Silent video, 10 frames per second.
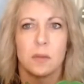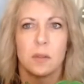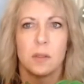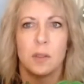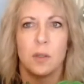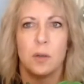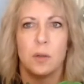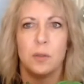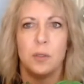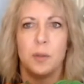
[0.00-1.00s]

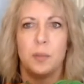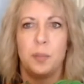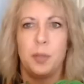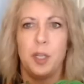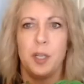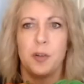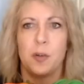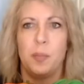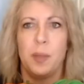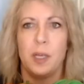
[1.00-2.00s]
So you would put in your
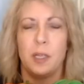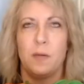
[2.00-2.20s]
bid